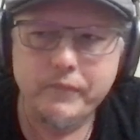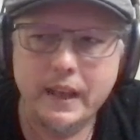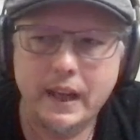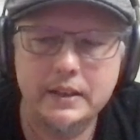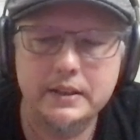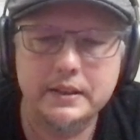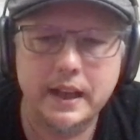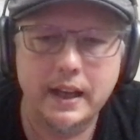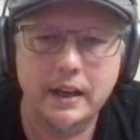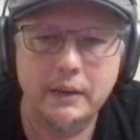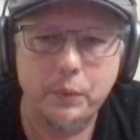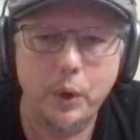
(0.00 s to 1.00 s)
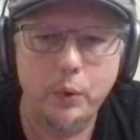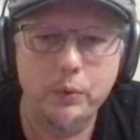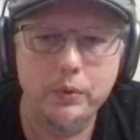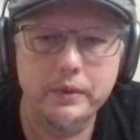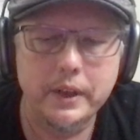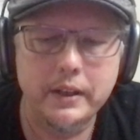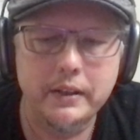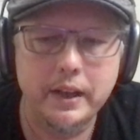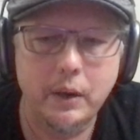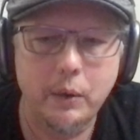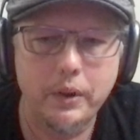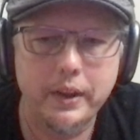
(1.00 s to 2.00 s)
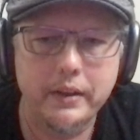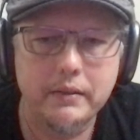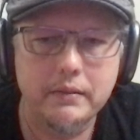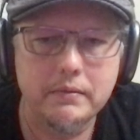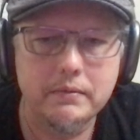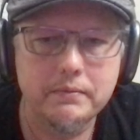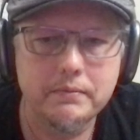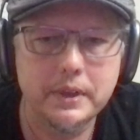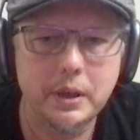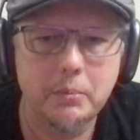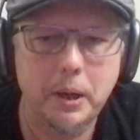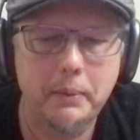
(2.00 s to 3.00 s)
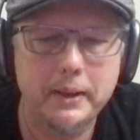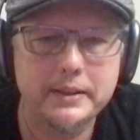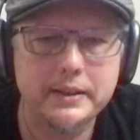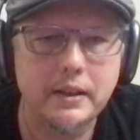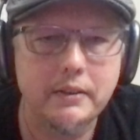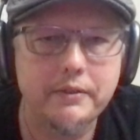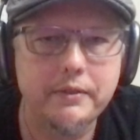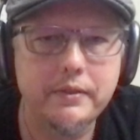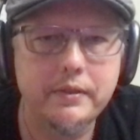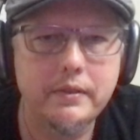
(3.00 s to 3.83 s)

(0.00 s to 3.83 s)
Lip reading: I just kind of wrote and dealt with it, by myself.